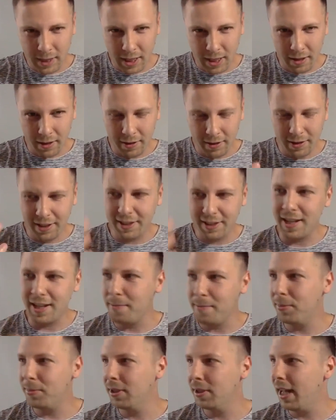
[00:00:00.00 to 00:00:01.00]

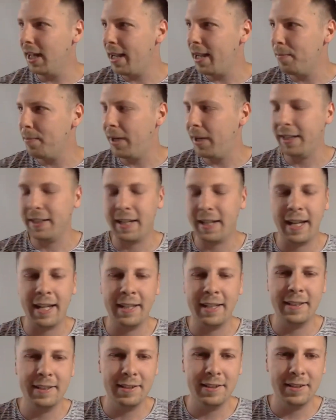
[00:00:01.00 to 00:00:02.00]
iPad
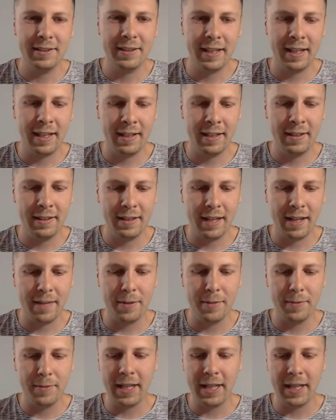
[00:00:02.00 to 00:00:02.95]
case, and everyone